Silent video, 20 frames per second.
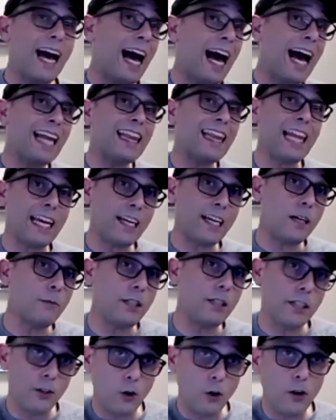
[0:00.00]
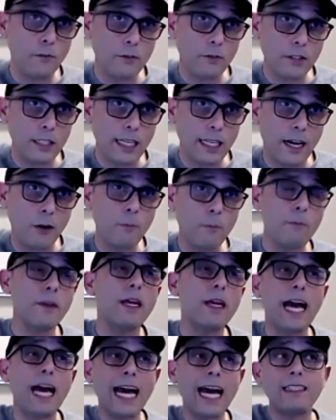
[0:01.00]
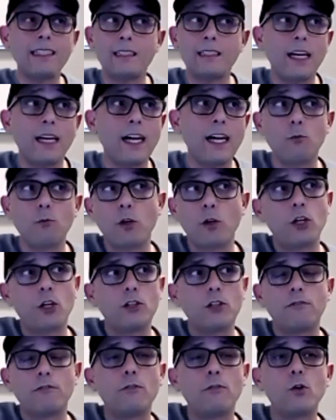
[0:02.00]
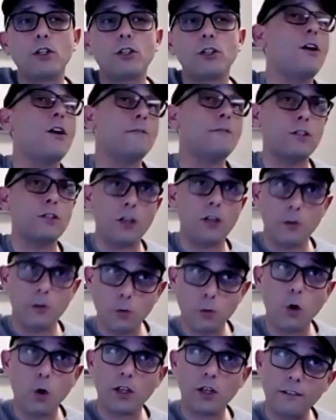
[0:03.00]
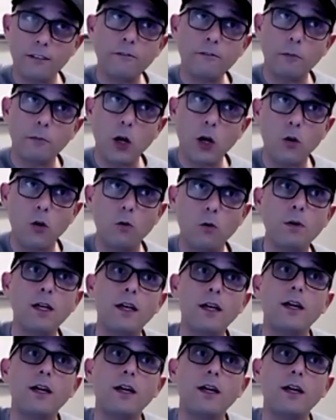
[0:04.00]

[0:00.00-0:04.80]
I like coming to the office now at yeah. the time, we couldn't afford an office, so I was working from home.